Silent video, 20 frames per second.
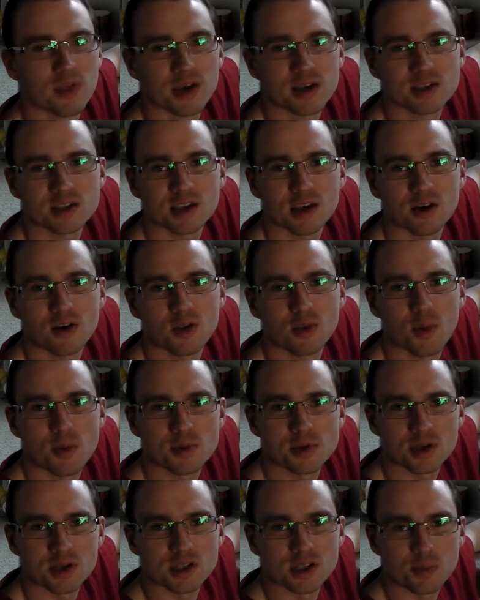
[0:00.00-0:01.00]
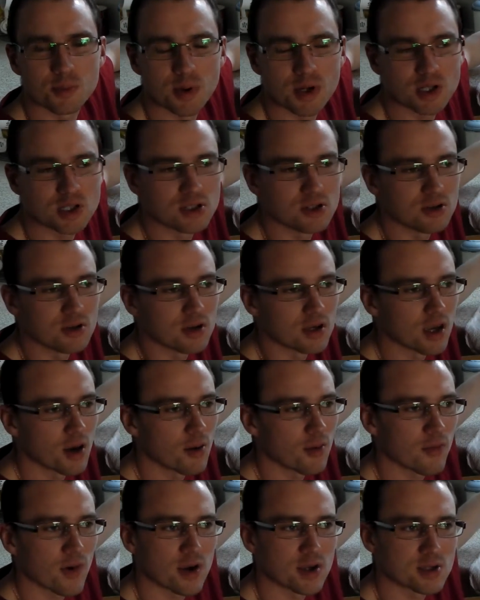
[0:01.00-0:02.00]
they say on the website it's the best you can get
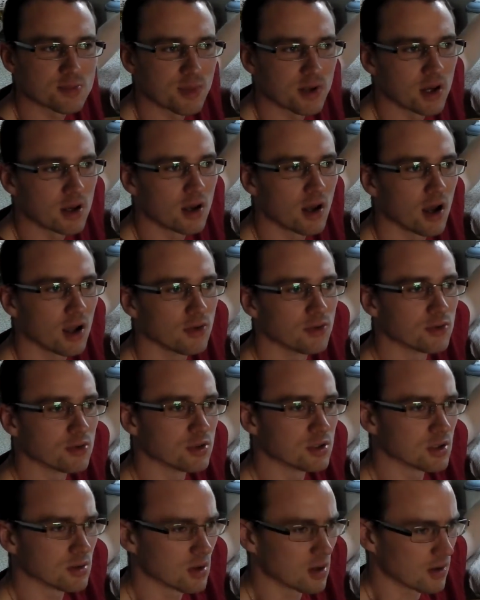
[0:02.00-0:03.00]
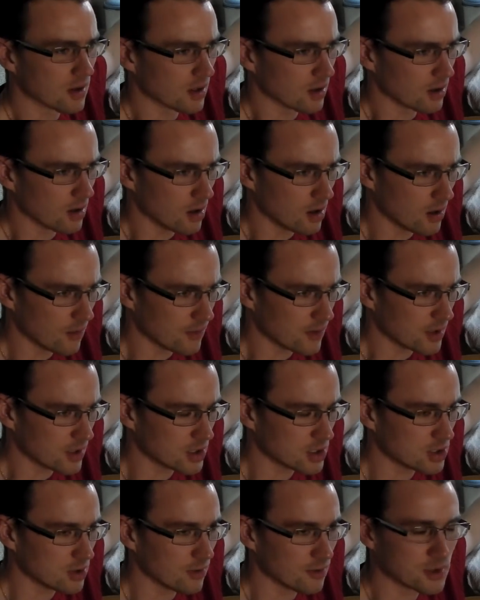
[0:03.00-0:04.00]
without spending hundreds, and I think after
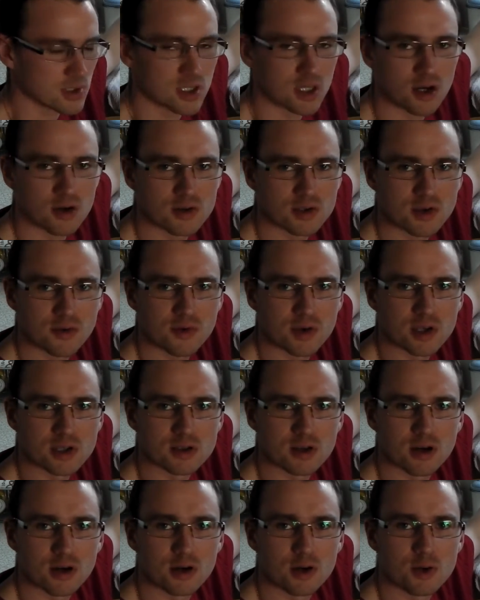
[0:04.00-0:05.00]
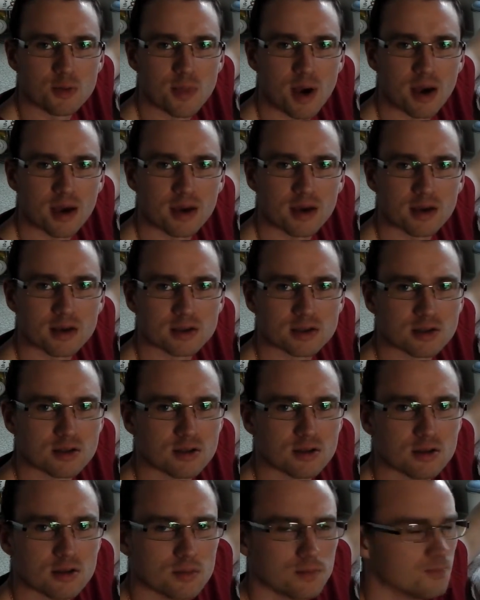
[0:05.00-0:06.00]
this you obviously go to things like pneumatics
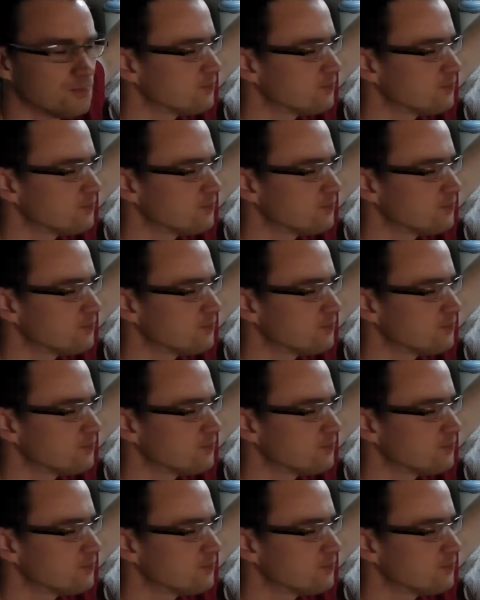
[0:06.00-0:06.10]
and